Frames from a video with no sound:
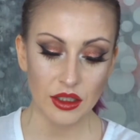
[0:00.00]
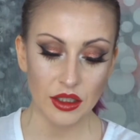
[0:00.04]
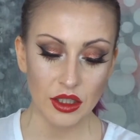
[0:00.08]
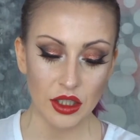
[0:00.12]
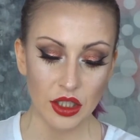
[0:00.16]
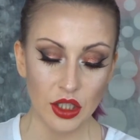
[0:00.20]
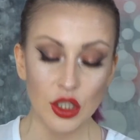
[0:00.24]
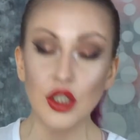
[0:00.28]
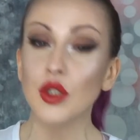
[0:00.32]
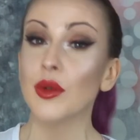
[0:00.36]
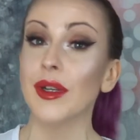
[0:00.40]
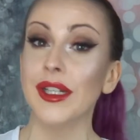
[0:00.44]

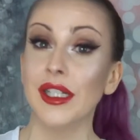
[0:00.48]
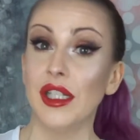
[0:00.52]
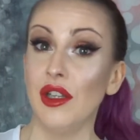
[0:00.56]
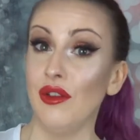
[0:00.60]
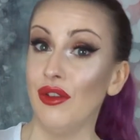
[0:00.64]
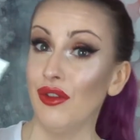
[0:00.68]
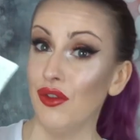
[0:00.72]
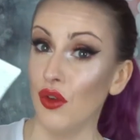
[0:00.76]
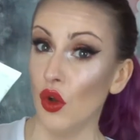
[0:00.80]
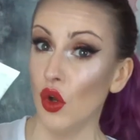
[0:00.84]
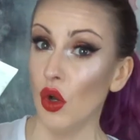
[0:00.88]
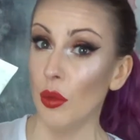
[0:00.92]

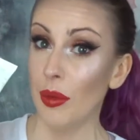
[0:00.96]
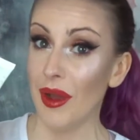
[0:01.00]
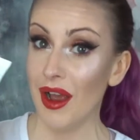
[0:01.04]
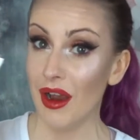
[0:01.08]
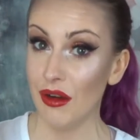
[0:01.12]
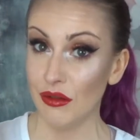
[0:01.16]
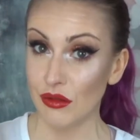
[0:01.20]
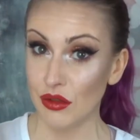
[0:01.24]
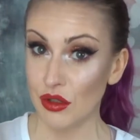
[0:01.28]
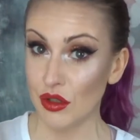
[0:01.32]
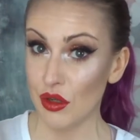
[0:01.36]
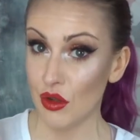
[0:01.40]

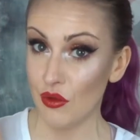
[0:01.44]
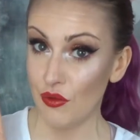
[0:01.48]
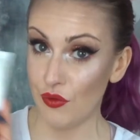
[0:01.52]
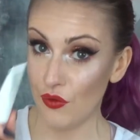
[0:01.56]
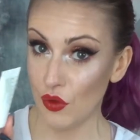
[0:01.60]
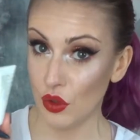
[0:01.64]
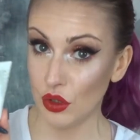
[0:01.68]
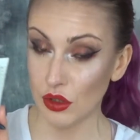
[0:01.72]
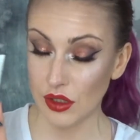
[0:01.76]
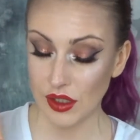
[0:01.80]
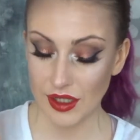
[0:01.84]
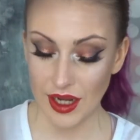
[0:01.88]
£24
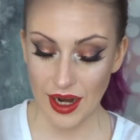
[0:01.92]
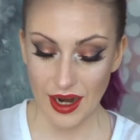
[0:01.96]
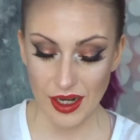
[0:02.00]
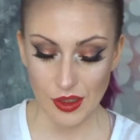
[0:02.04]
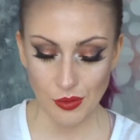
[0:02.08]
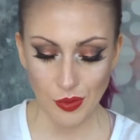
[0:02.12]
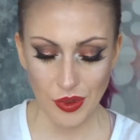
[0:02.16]
full size,